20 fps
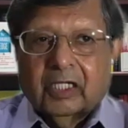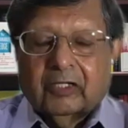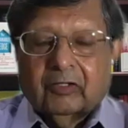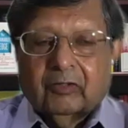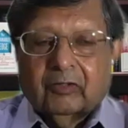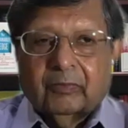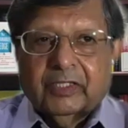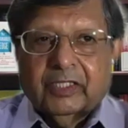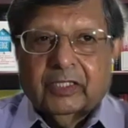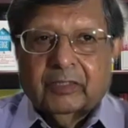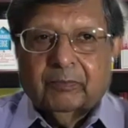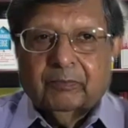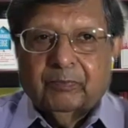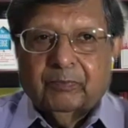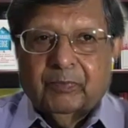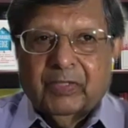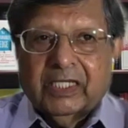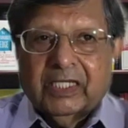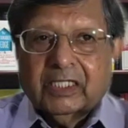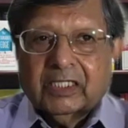It will be the
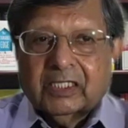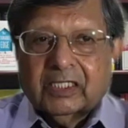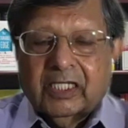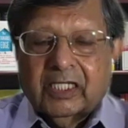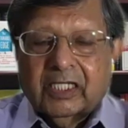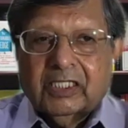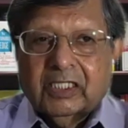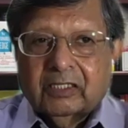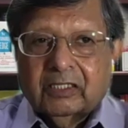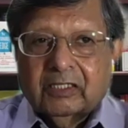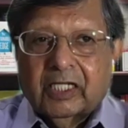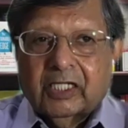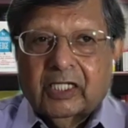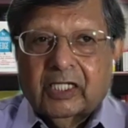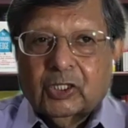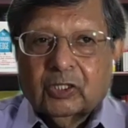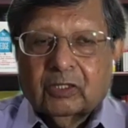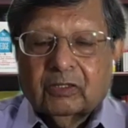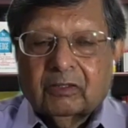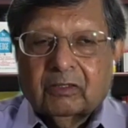biggest aging
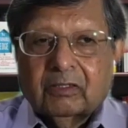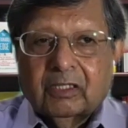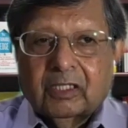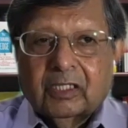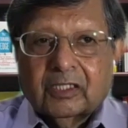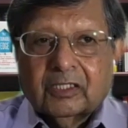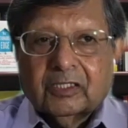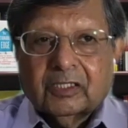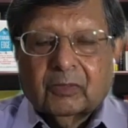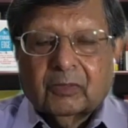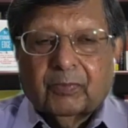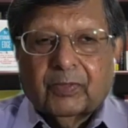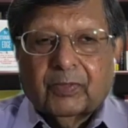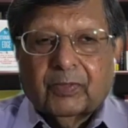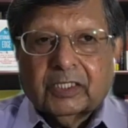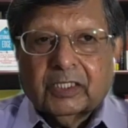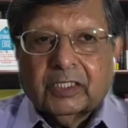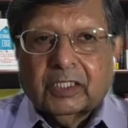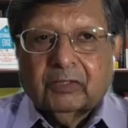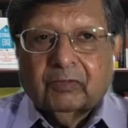nation
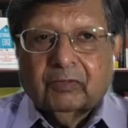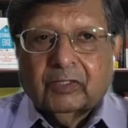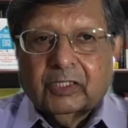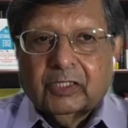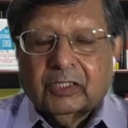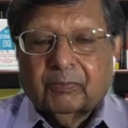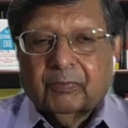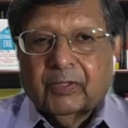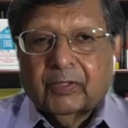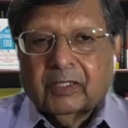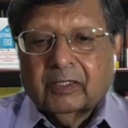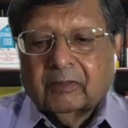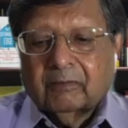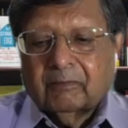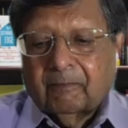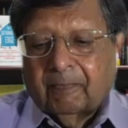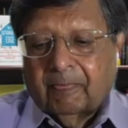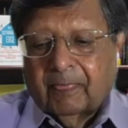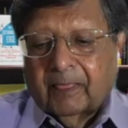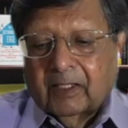surpassing even Japan.
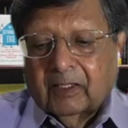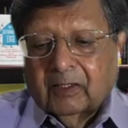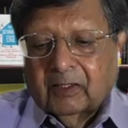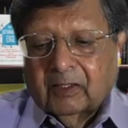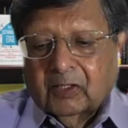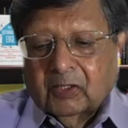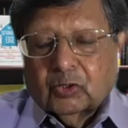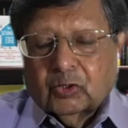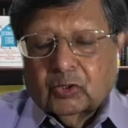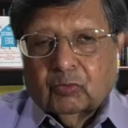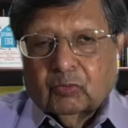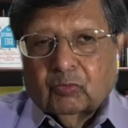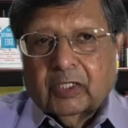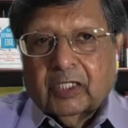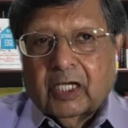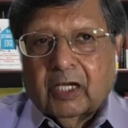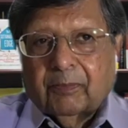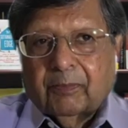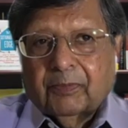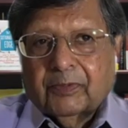So what
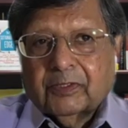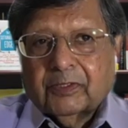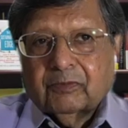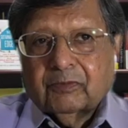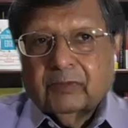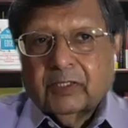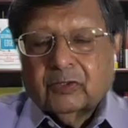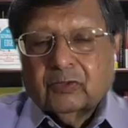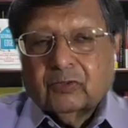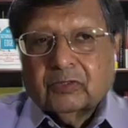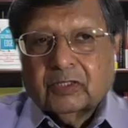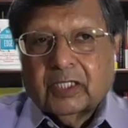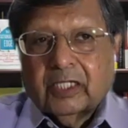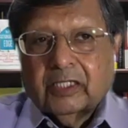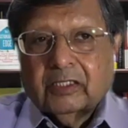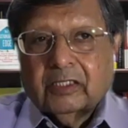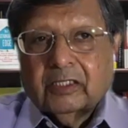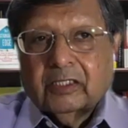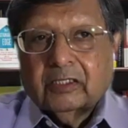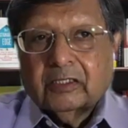happens when a
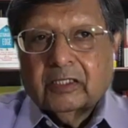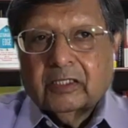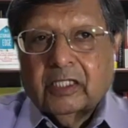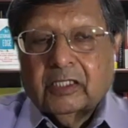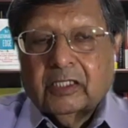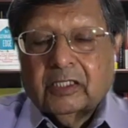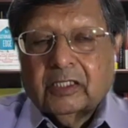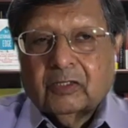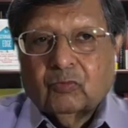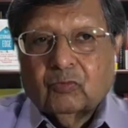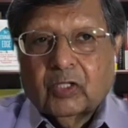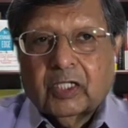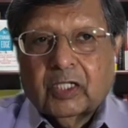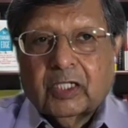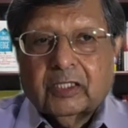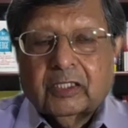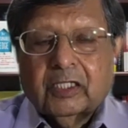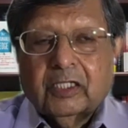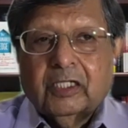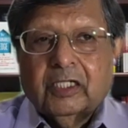society is aging? What are
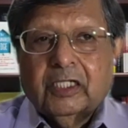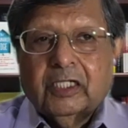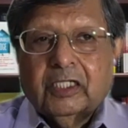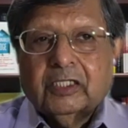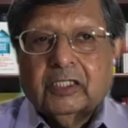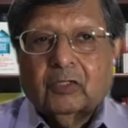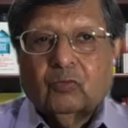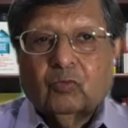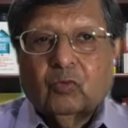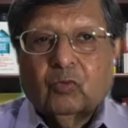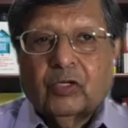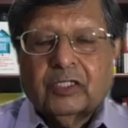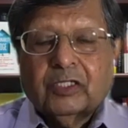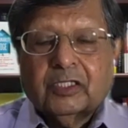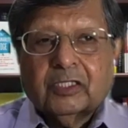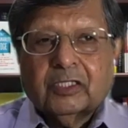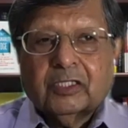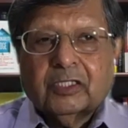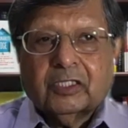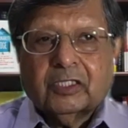the needs and wants
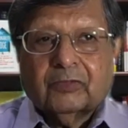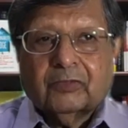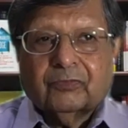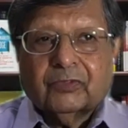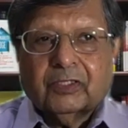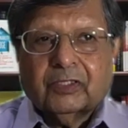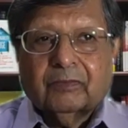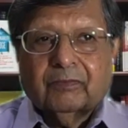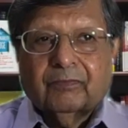that shift?